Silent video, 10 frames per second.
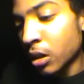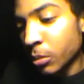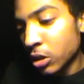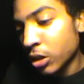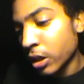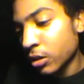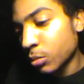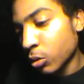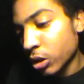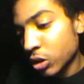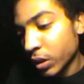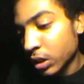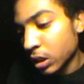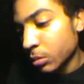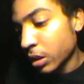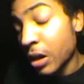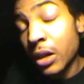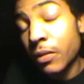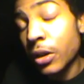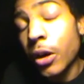know, I'm gonna try to do more trick tips. I don't
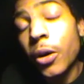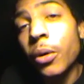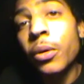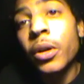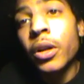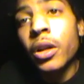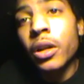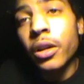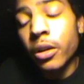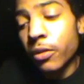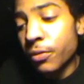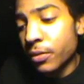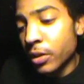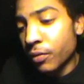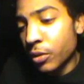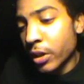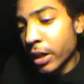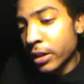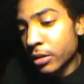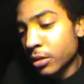even know, you know, if you
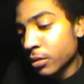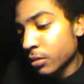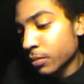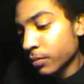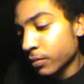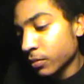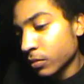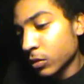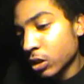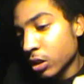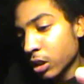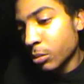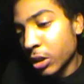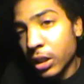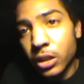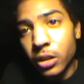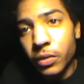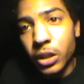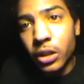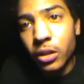guys are gonna be into the
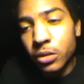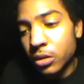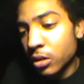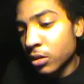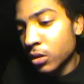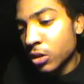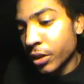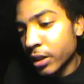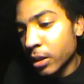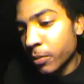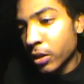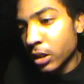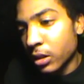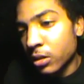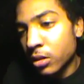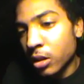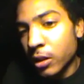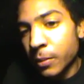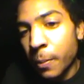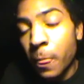videos, the trick tip videos.
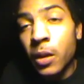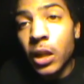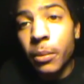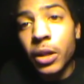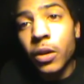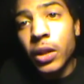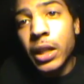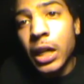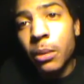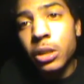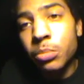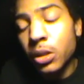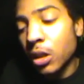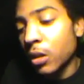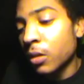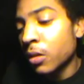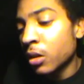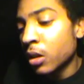Let me know in the comments below.